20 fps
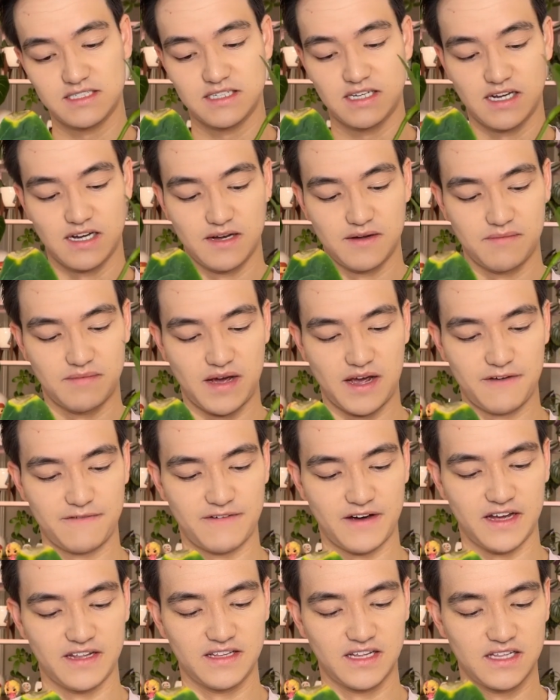I
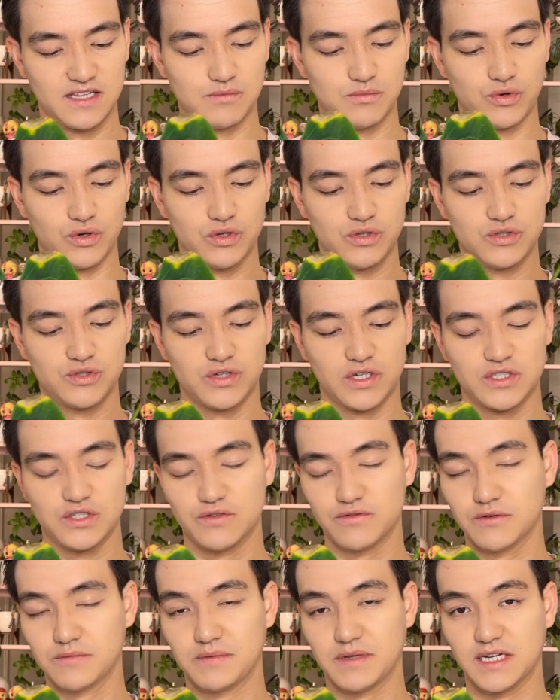find that the more you stress over
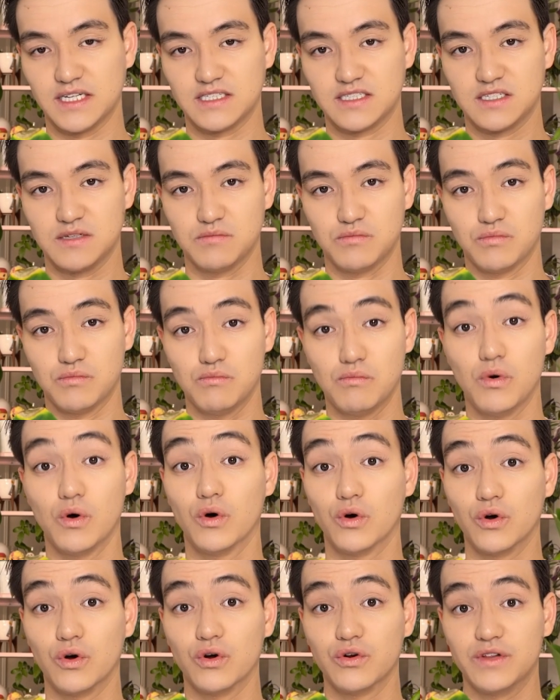plants, the
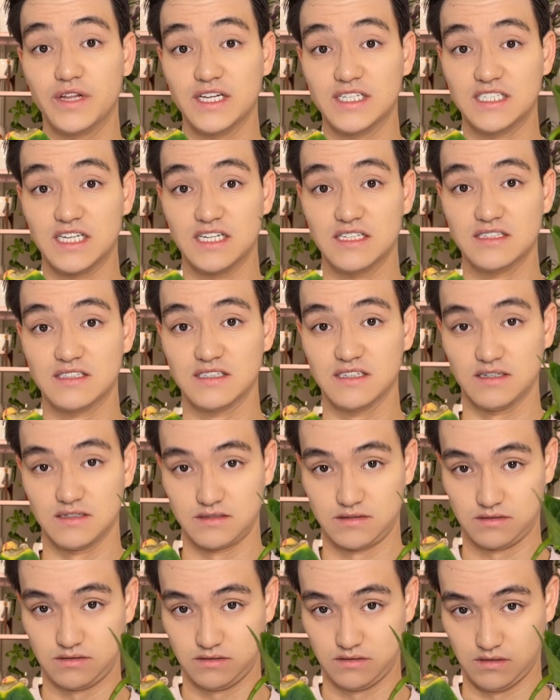more they tend to
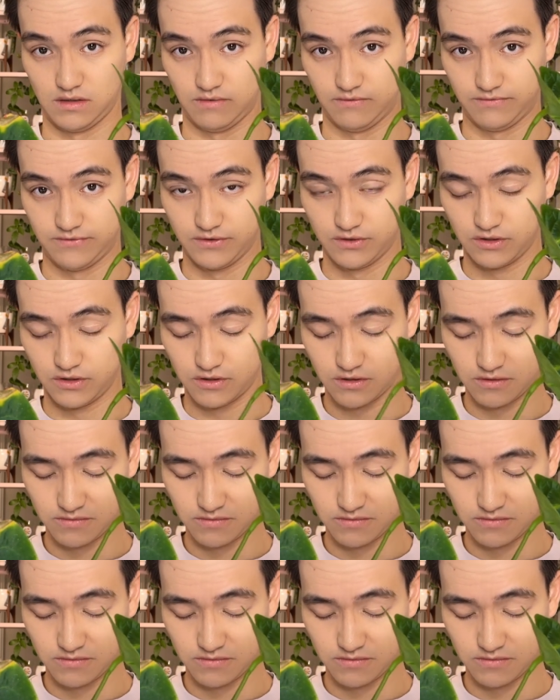suffer.